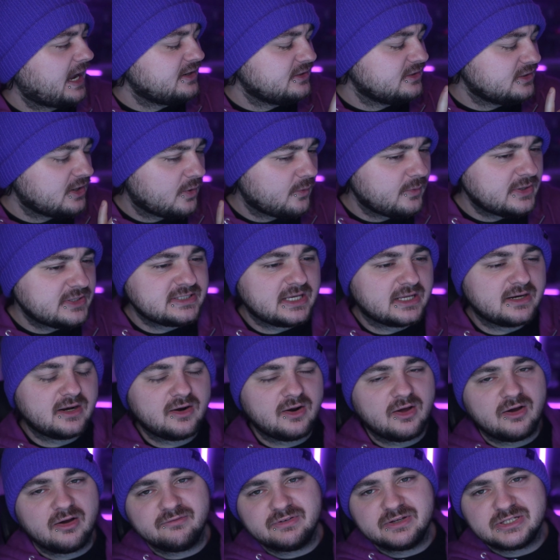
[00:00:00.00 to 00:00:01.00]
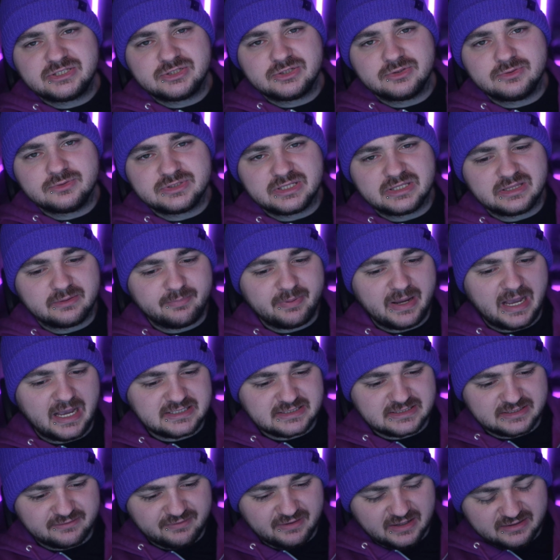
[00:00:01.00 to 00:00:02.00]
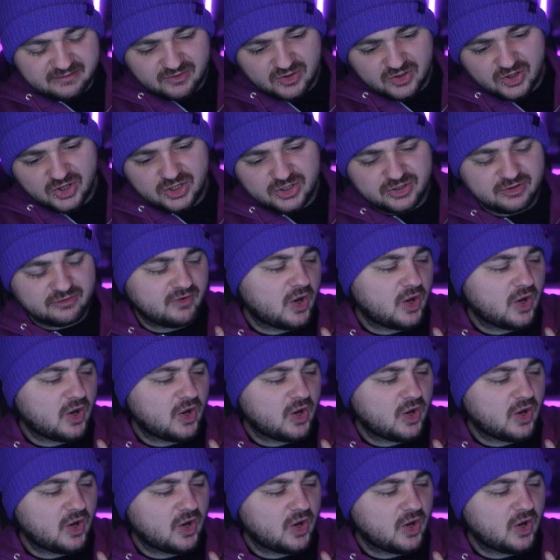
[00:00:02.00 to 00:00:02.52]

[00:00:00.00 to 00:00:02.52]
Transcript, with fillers: know it's had a lot of issues in the past that I've heard of